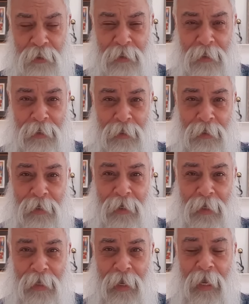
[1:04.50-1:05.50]
in
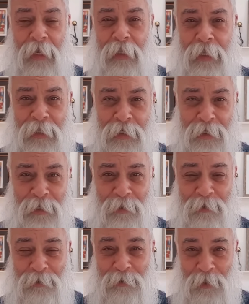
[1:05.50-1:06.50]
England?
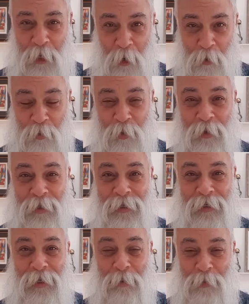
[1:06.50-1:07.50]
No,
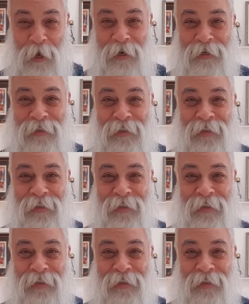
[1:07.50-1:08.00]
I'm not.